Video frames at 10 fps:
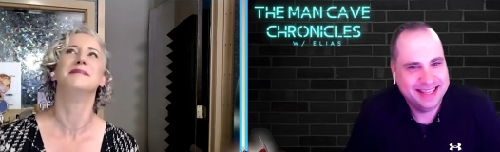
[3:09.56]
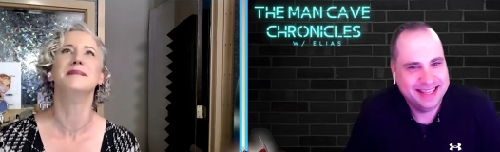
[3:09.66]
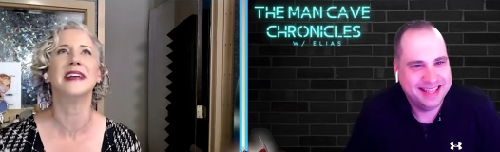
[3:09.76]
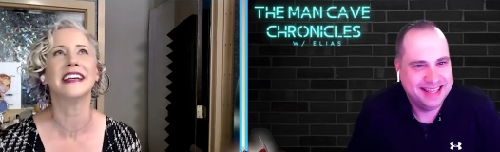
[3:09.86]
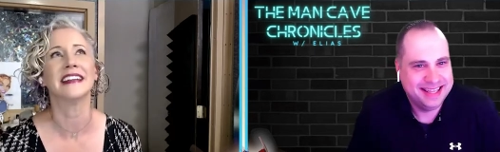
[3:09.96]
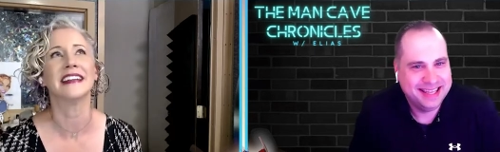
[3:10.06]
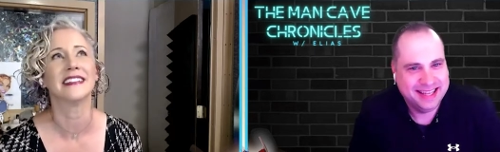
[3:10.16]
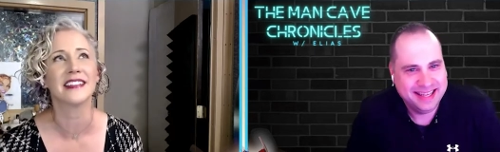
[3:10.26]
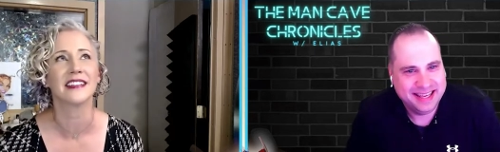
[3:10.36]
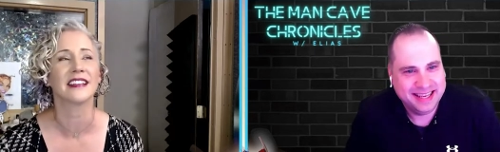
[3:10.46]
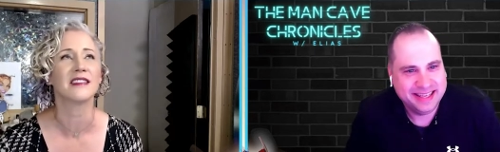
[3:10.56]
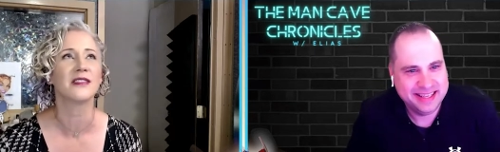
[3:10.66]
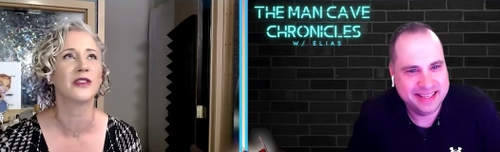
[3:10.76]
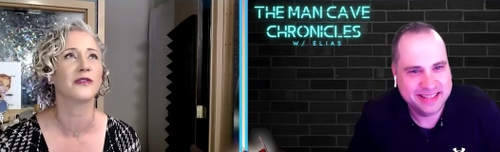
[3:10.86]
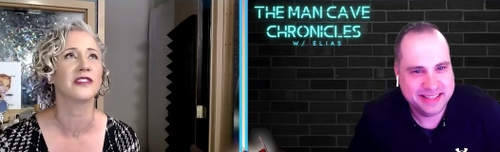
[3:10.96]
Speaker 1: Man, that's like
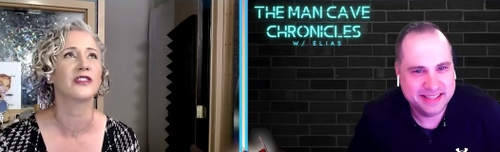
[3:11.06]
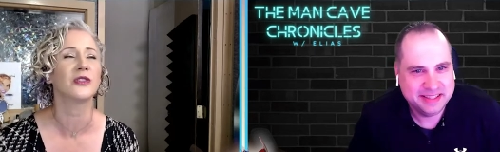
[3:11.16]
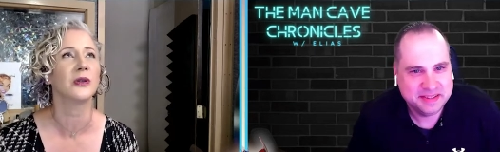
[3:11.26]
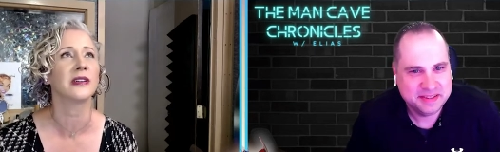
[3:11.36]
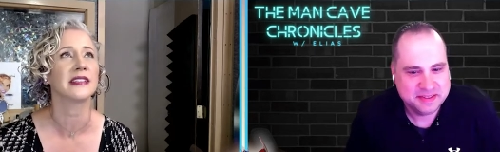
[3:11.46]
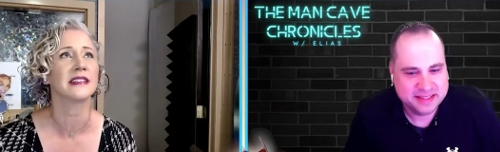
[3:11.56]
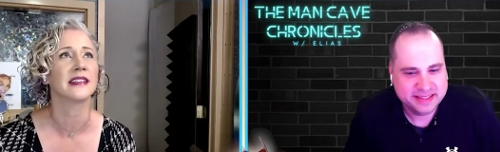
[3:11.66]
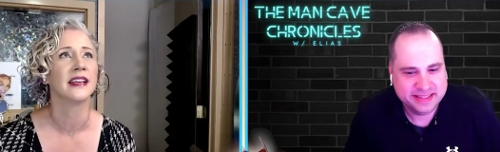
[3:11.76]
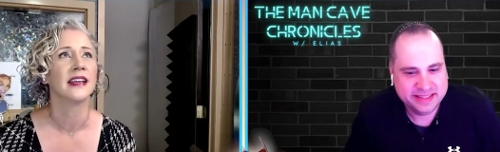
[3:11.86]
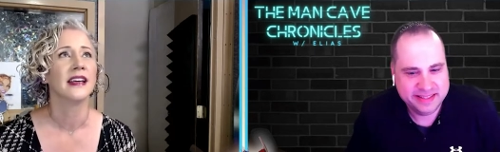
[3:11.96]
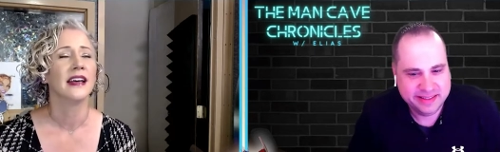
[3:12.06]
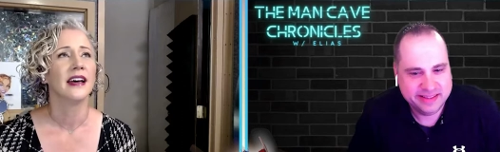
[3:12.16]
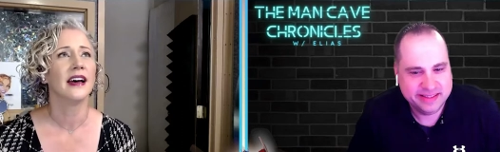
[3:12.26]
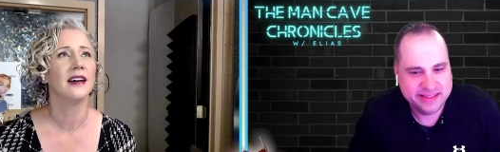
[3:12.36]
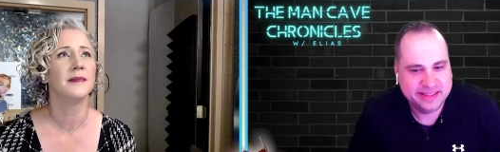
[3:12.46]
Sophie's choice.
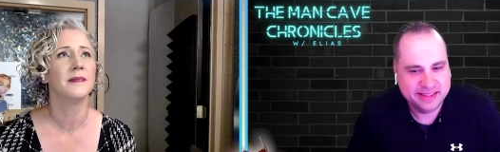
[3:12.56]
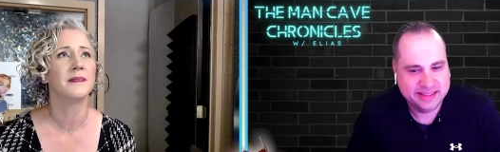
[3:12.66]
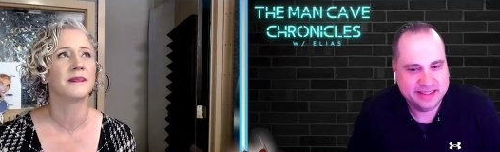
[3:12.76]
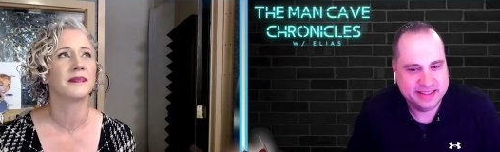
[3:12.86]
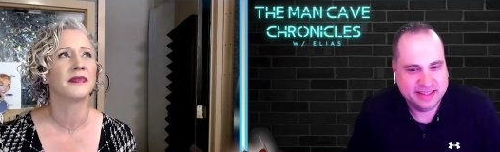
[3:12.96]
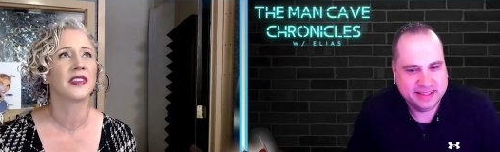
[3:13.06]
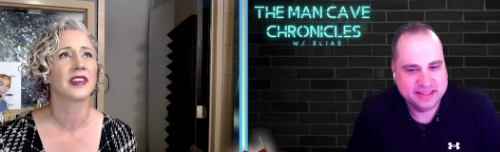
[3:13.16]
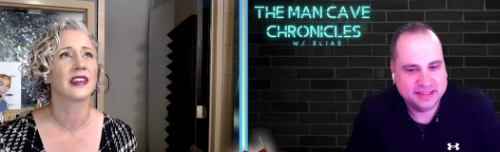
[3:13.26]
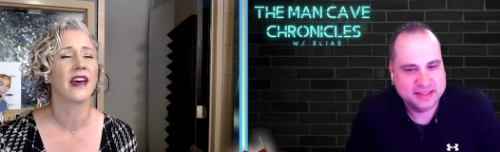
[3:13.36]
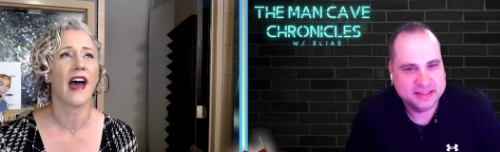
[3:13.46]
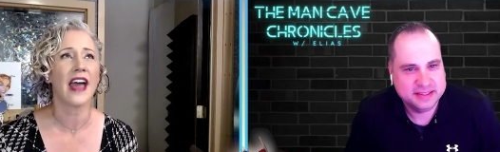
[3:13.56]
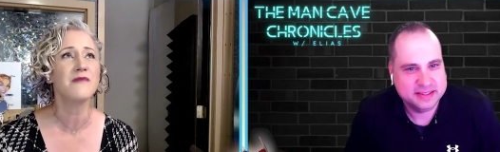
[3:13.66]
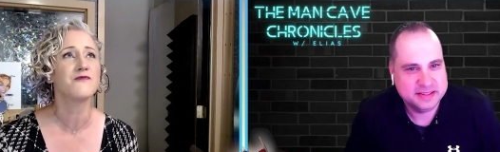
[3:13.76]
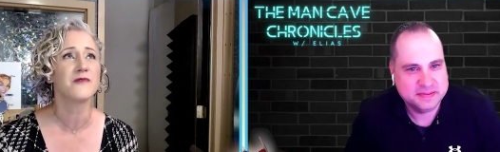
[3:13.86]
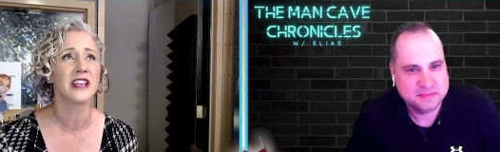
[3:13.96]
Um, I
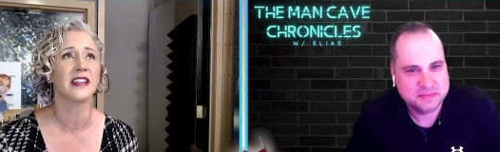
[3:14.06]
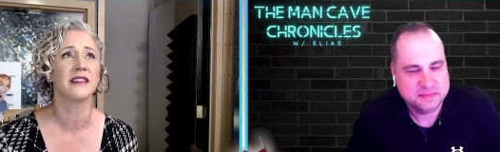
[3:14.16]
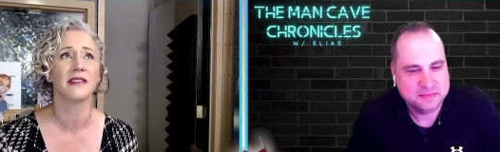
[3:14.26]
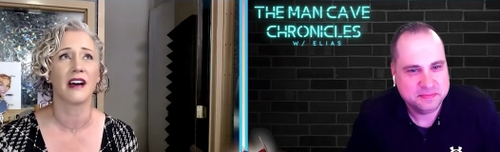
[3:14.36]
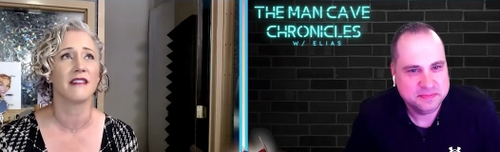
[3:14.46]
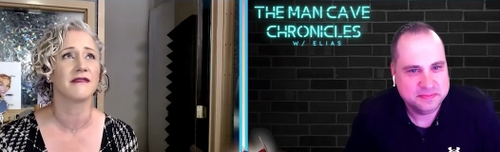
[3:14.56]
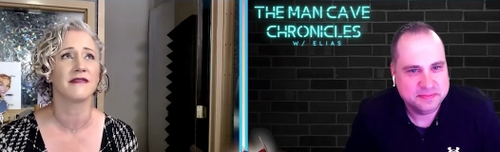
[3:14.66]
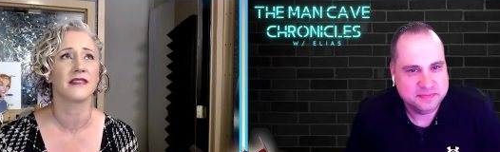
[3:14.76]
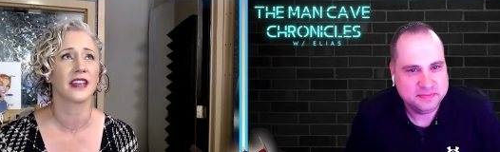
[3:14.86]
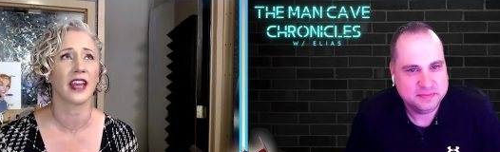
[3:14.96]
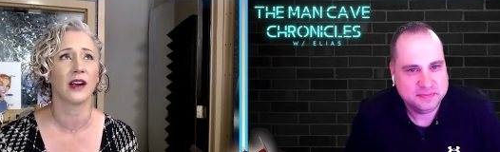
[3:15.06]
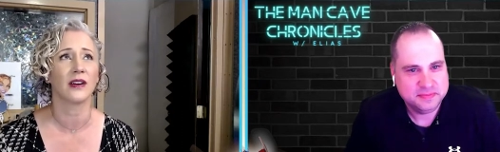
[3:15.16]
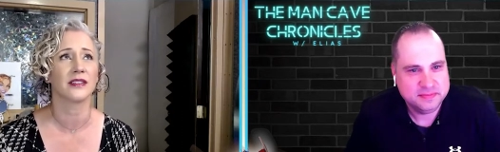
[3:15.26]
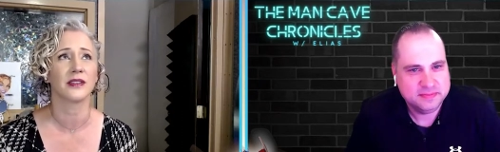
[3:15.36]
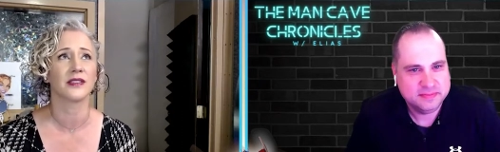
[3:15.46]
really love the
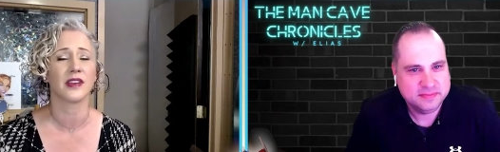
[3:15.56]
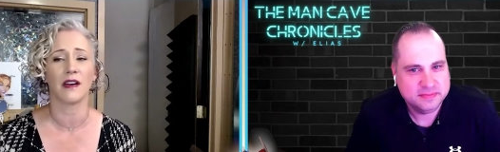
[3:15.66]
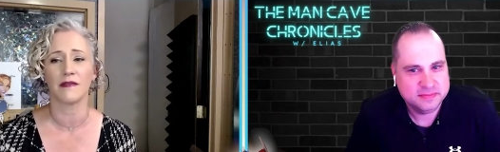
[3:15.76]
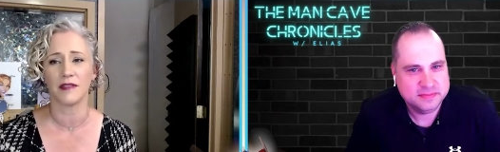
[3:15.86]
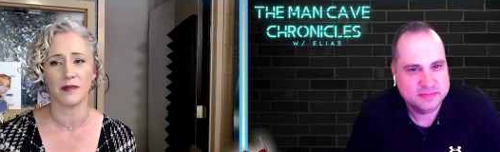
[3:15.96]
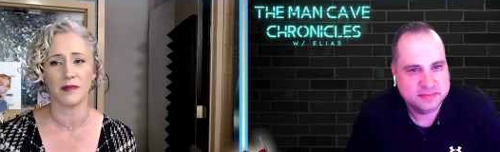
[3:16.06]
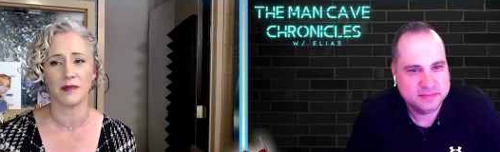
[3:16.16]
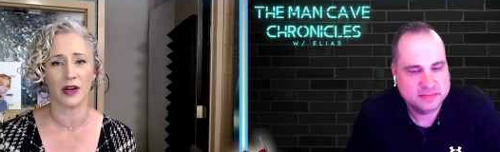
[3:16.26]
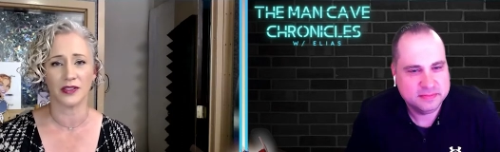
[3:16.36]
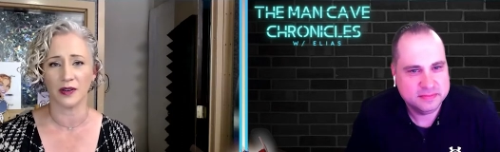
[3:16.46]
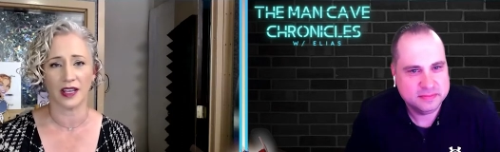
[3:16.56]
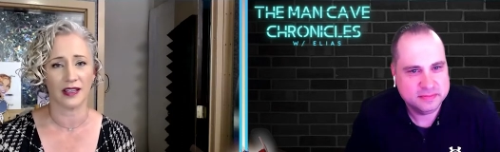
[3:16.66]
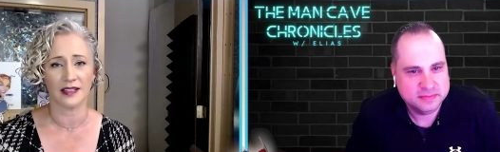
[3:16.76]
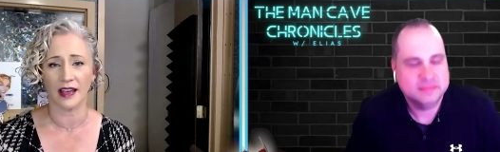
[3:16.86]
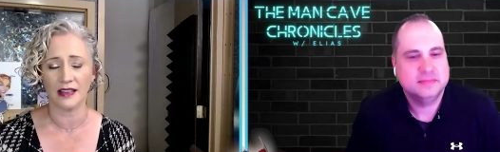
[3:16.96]
characters of the Malto kids.
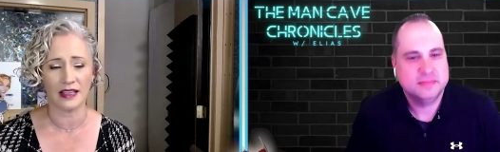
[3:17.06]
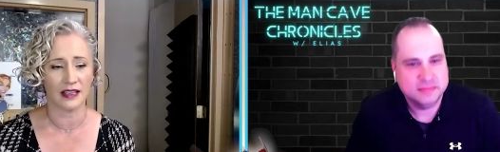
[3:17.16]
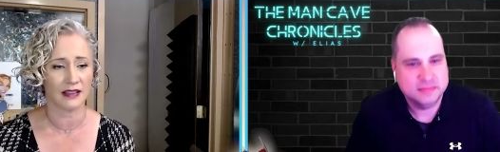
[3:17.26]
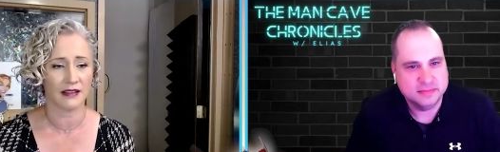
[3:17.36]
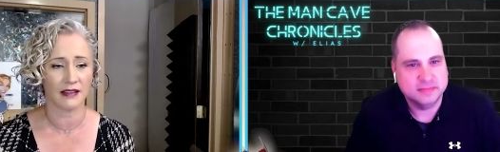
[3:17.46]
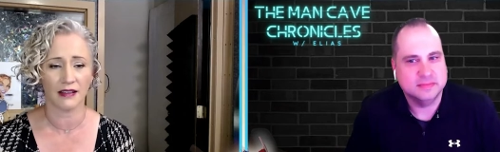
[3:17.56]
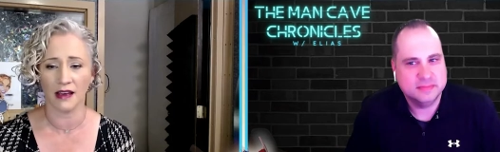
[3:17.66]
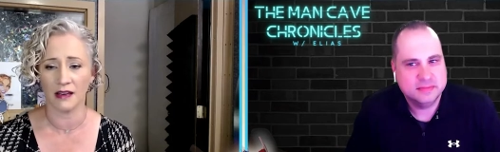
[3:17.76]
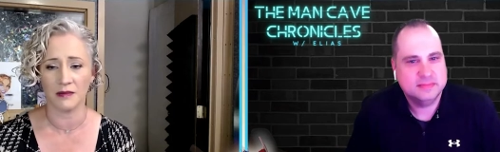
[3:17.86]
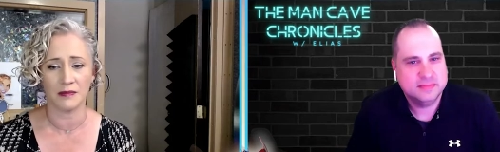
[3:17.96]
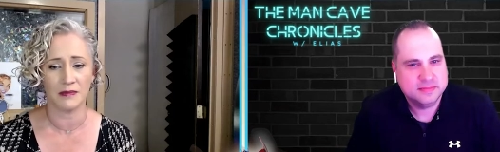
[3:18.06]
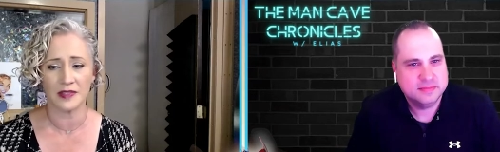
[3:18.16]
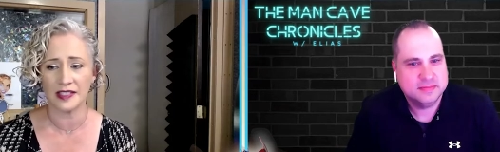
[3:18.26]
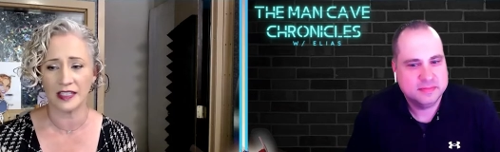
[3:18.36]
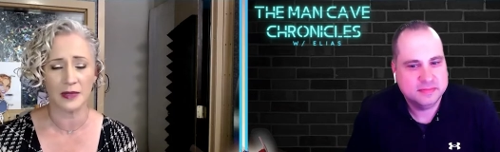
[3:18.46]
I think mm. um,
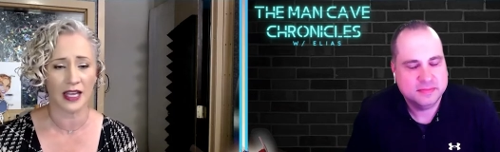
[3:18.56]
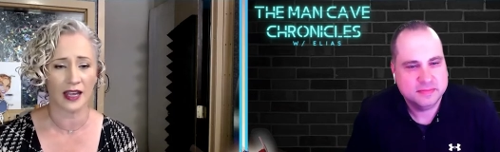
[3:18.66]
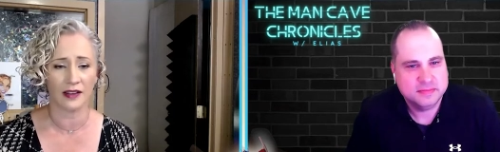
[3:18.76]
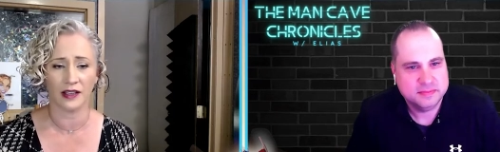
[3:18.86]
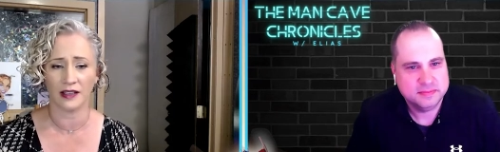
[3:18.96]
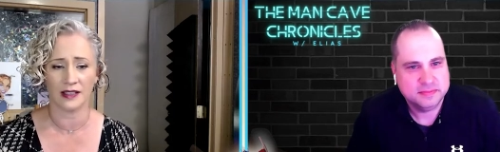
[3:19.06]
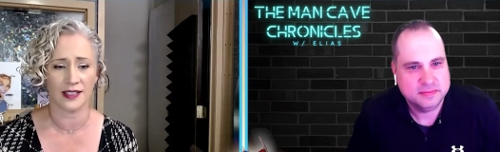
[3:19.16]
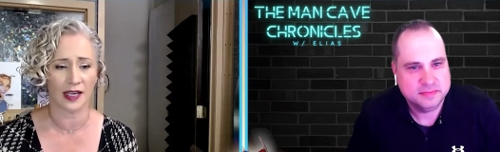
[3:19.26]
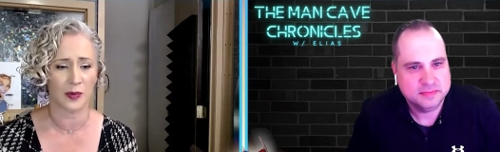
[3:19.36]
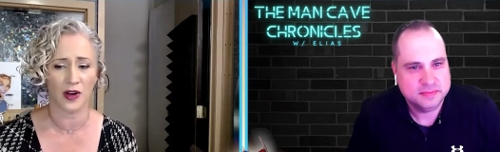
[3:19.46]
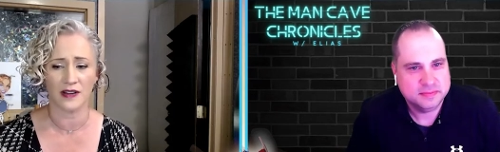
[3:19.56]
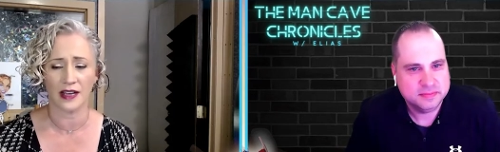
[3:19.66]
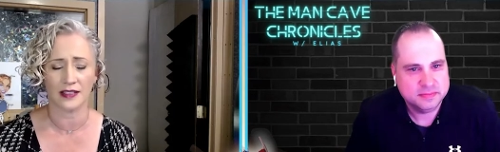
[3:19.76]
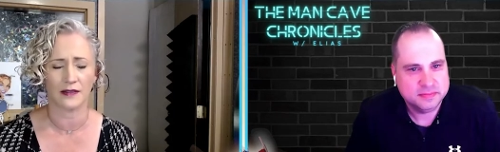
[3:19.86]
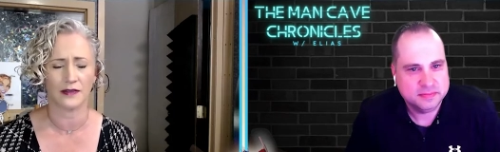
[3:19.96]
Sydney Mikayla and Zion
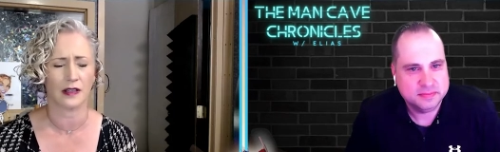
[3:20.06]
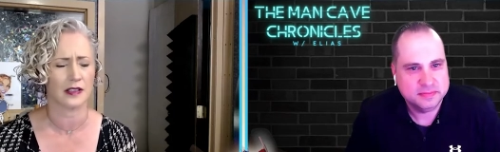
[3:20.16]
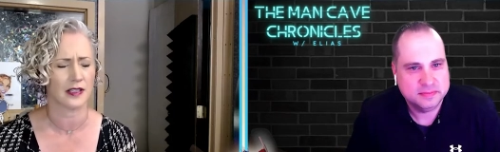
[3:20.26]
Broadnax have done